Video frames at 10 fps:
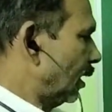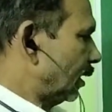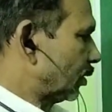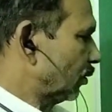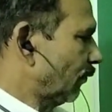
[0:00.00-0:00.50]

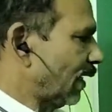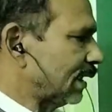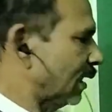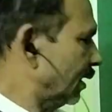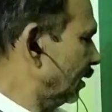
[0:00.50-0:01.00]
So the
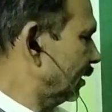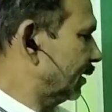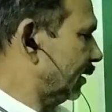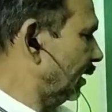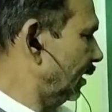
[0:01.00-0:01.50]
factor
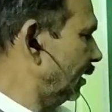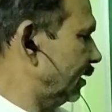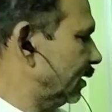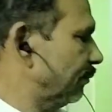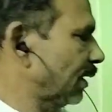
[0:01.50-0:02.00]

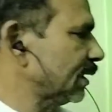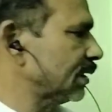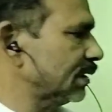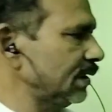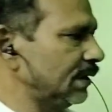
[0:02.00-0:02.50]
C
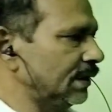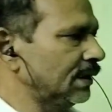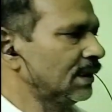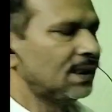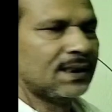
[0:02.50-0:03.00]

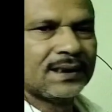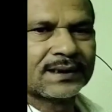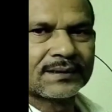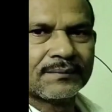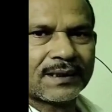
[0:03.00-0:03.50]
is
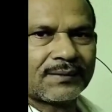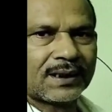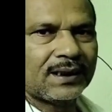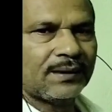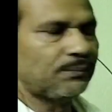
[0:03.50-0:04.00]

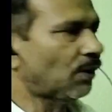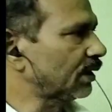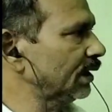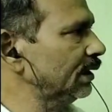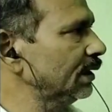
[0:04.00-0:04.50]
very
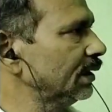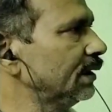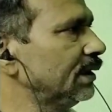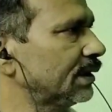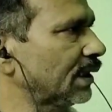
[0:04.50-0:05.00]
important
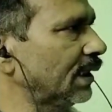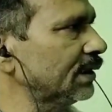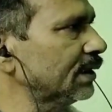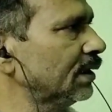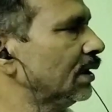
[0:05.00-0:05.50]
in this
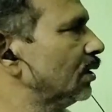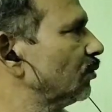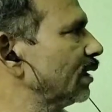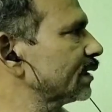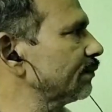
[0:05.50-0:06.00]
case to
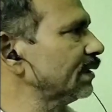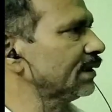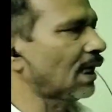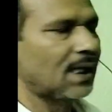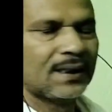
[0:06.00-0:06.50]
explain
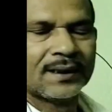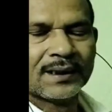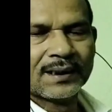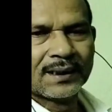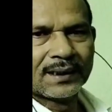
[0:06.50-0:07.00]
the
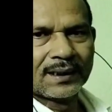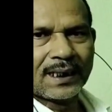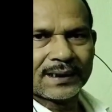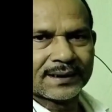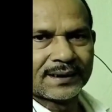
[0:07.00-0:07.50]

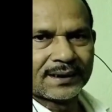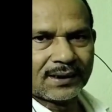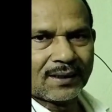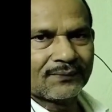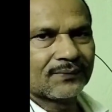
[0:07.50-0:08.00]
acidity
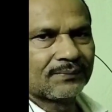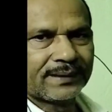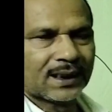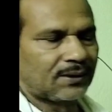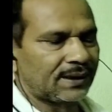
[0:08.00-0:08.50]
of
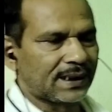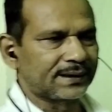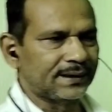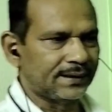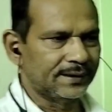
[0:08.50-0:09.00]
methylic acid.